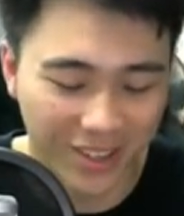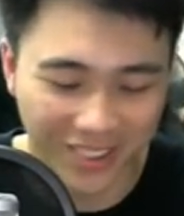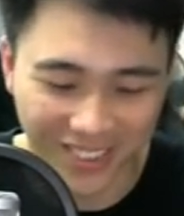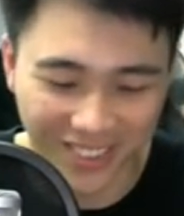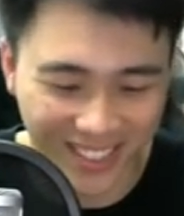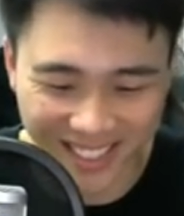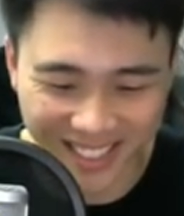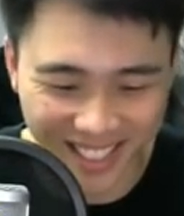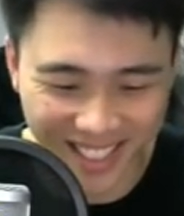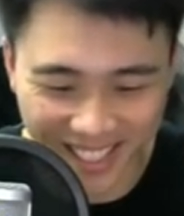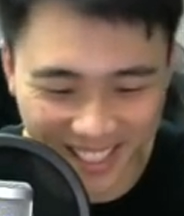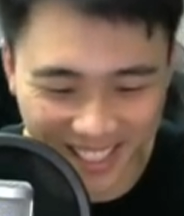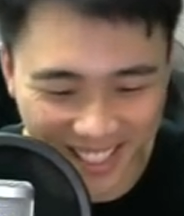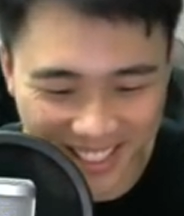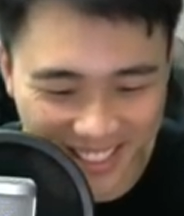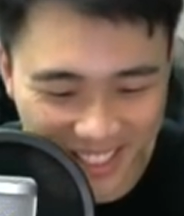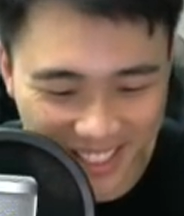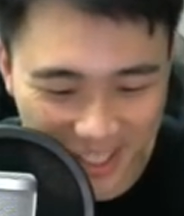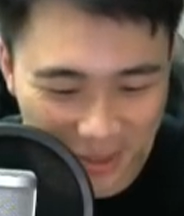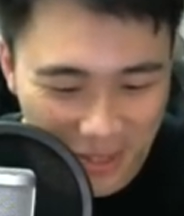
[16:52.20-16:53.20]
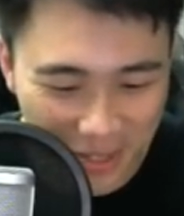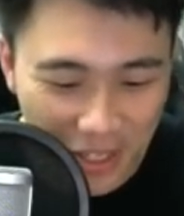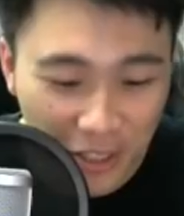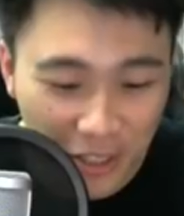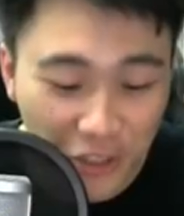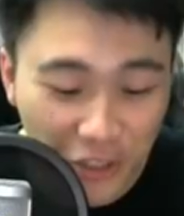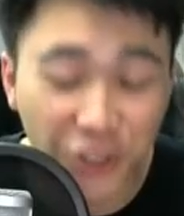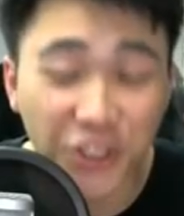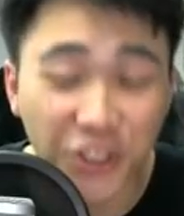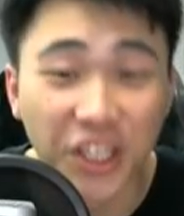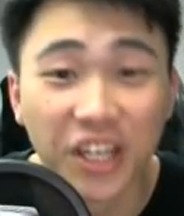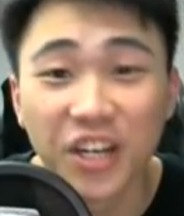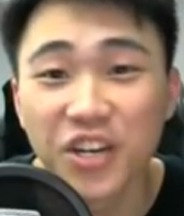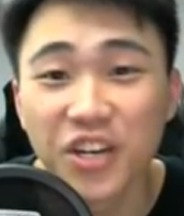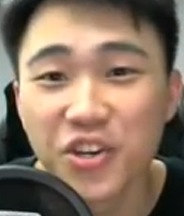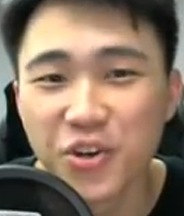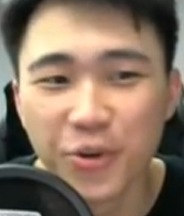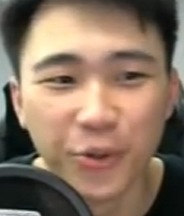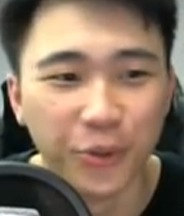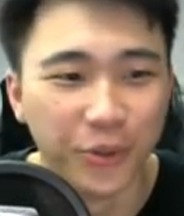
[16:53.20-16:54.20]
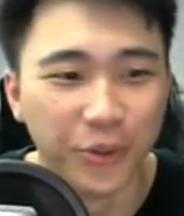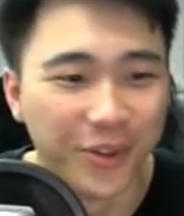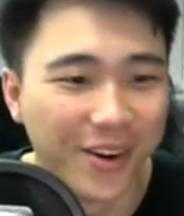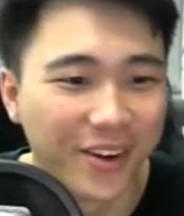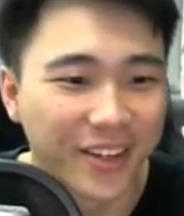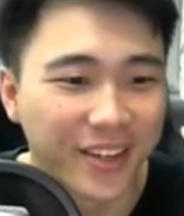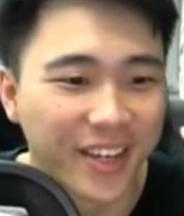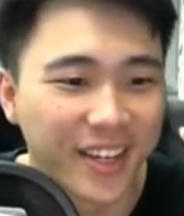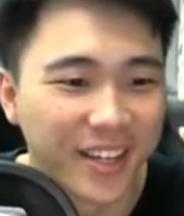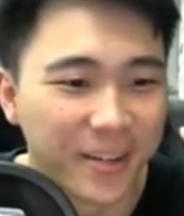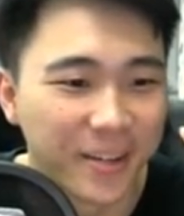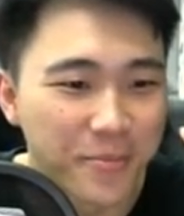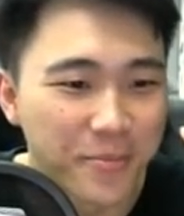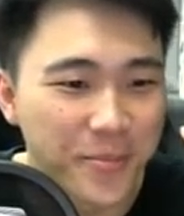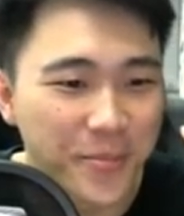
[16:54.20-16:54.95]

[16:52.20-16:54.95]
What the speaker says: What's the other guy's name? Seiya. Okay.